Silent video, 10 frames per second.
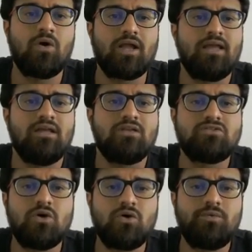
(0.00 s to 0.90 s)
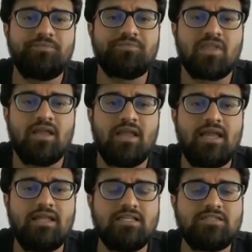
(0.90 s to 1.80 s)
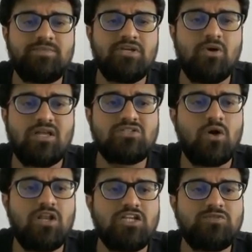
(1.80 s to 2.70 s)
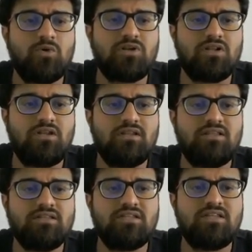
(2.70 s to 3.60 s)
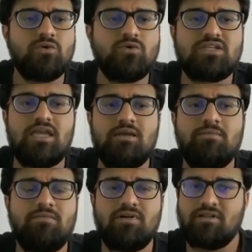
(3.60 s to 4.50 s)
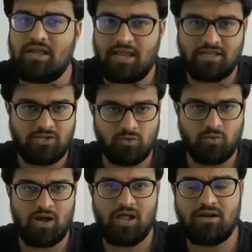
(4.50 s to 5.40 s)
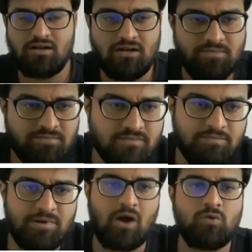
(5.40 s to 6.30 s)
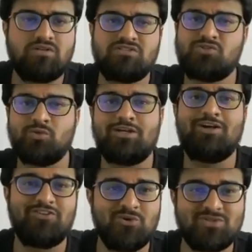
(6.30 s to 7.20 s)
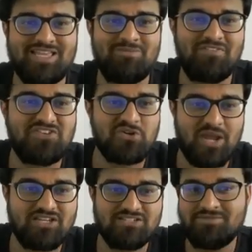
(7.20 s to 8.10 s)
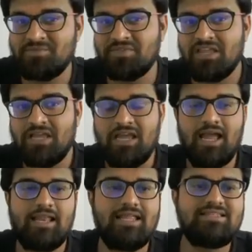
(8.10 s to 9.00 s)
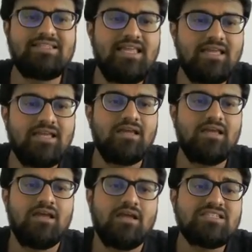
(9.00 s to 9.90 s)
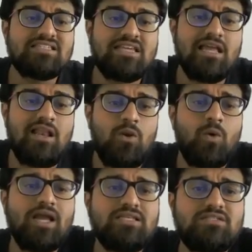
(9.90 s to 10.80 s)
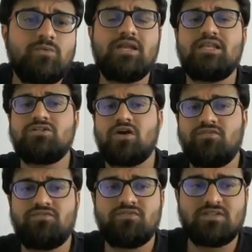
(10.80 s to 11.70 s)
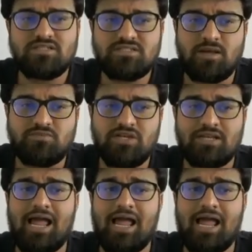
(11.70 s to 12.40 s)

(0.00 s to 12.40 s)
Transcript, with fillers: Okay, so in this B O S Knowledge Portal, this is a new scheme and you are a proud student of new scheme of education. And let's see skill-wise weightage of this subject.